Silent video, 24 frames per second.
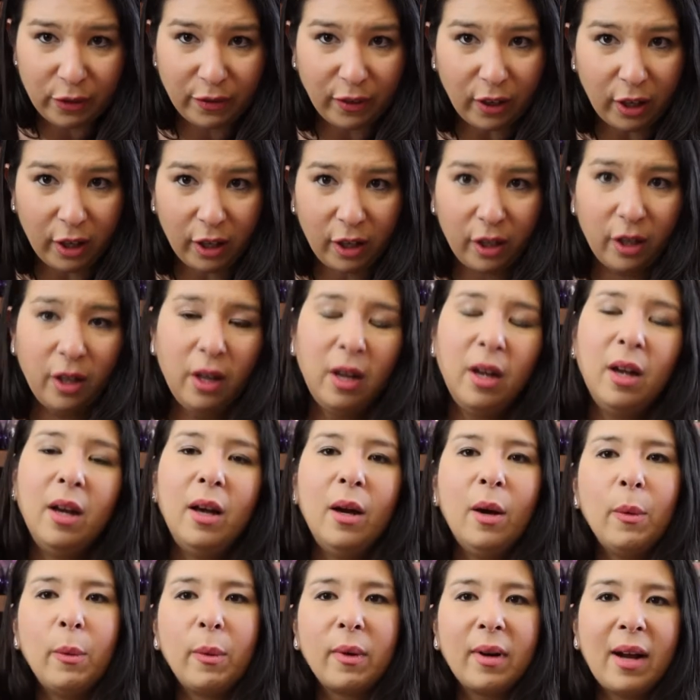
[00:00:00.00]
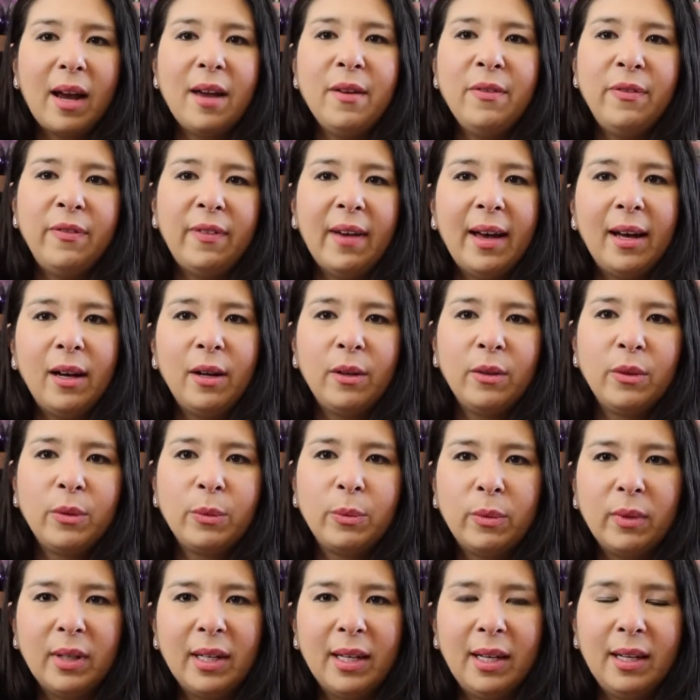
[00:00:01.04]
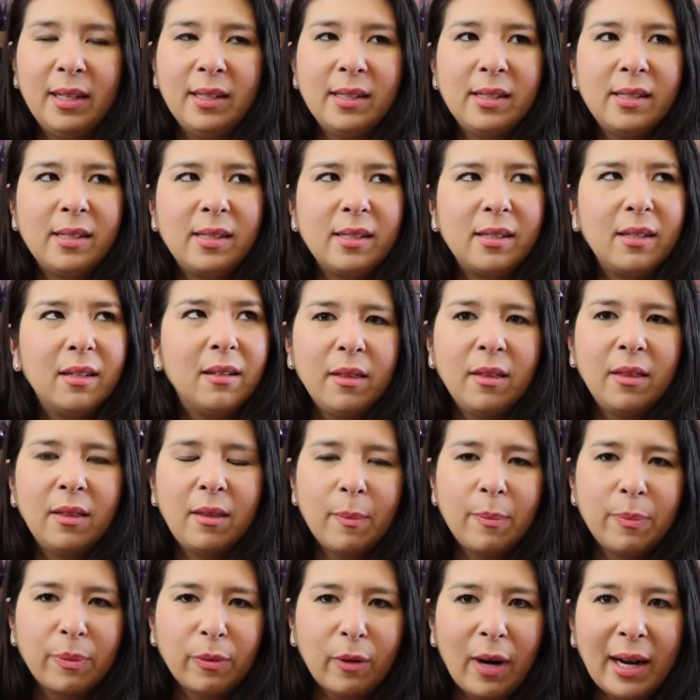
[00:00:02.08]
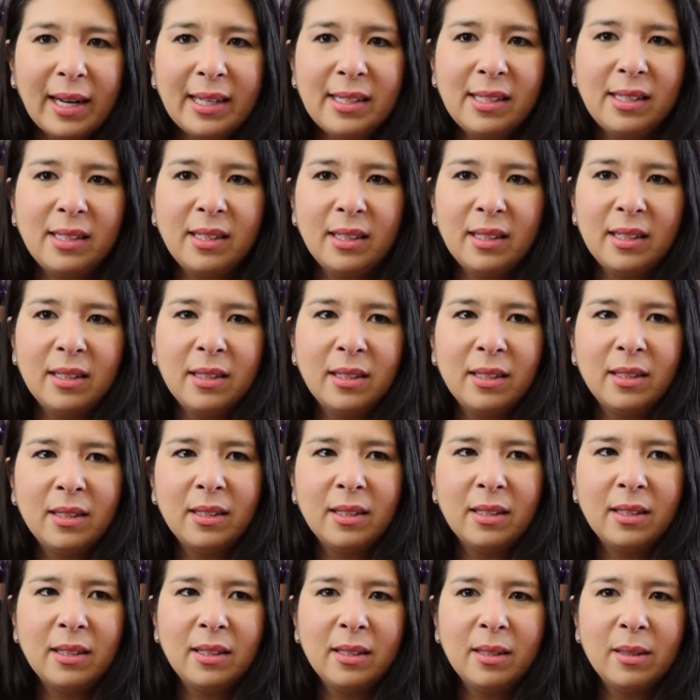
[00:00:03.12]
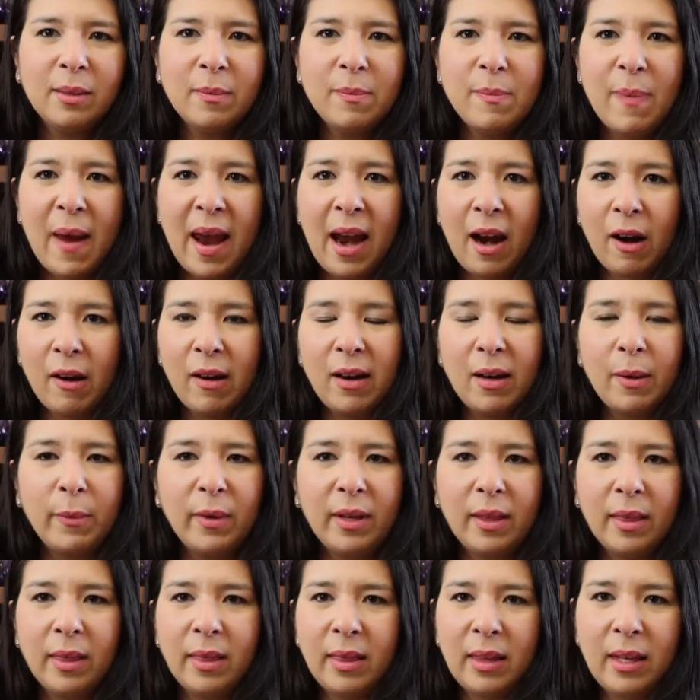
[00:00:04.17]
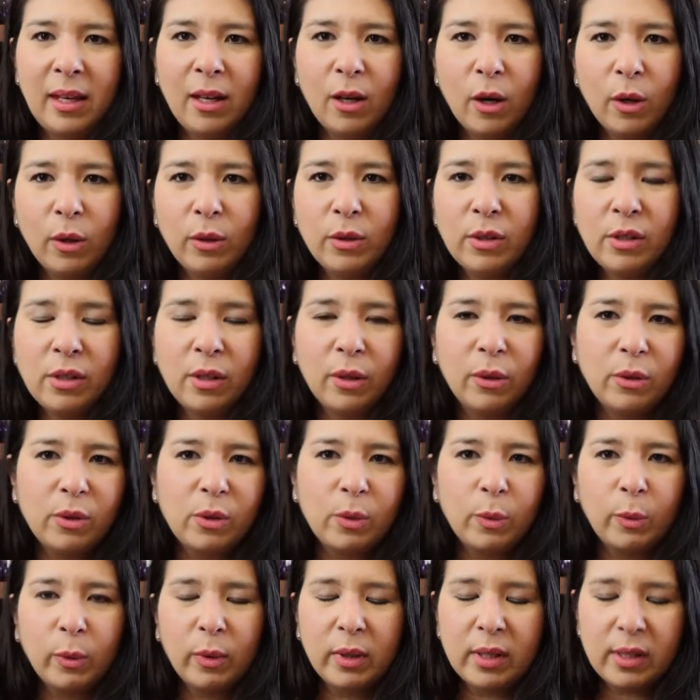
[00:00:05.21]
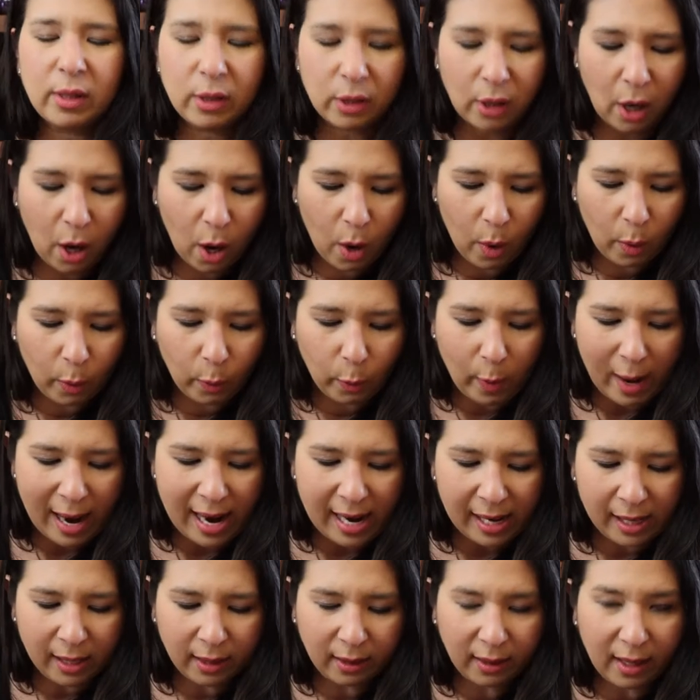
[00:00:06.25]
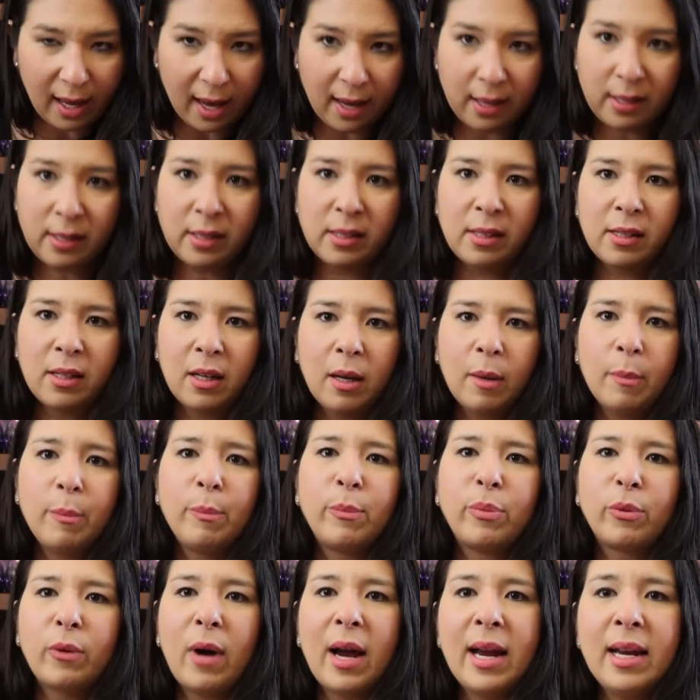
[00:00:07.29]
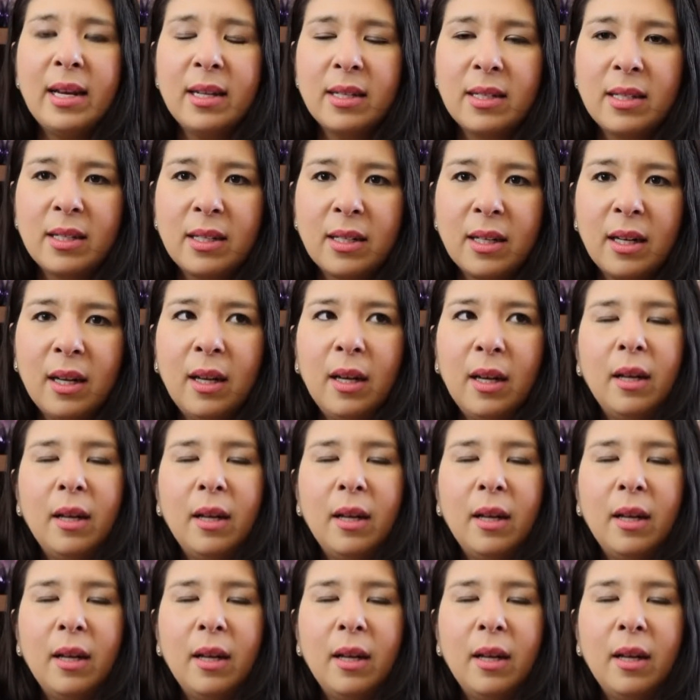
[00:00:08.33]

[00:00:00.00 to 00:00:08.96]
of all, what I found was the Bryston pairing with the Osos was way less bright.